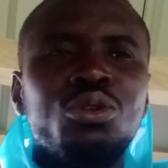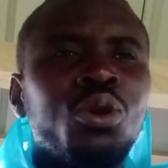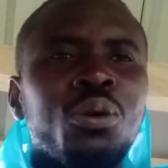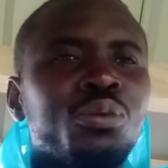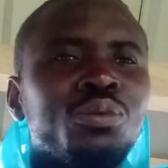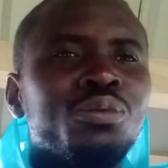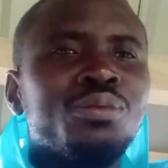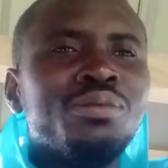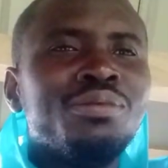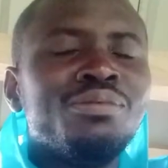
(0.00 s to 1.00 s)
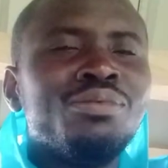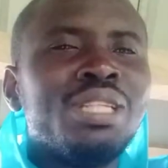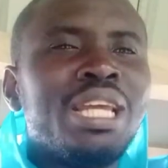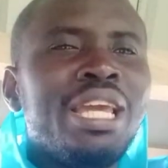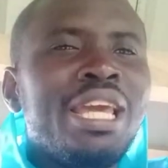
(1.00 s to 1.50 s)
No.
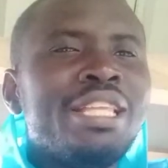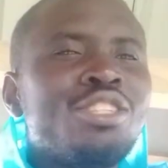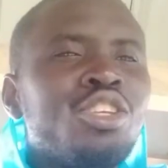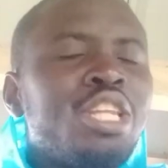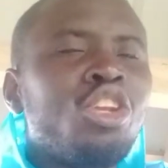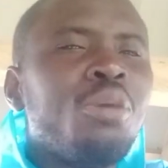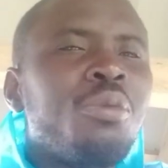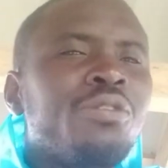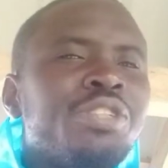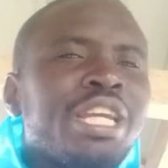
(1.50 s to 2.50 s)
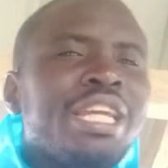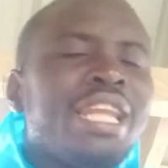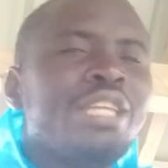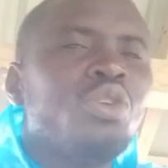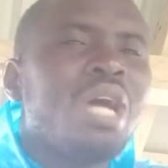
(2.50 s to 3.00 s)
It is not the number of
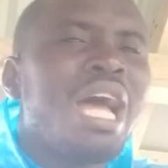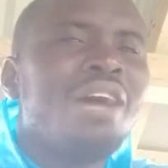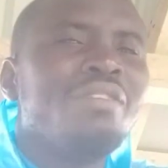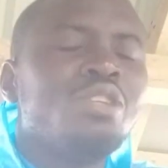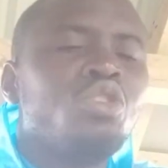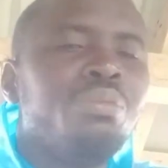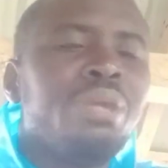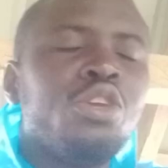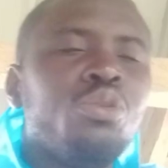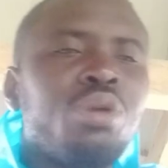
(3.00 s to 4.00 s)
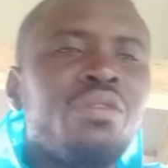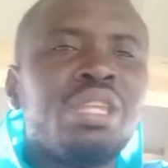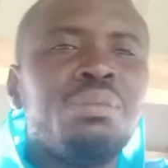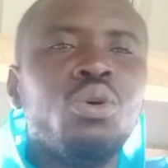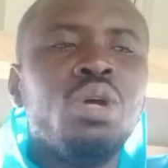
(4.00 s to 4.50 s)
chicken that you have that's going to make you
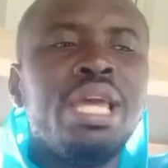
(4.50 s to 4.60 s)
profitable.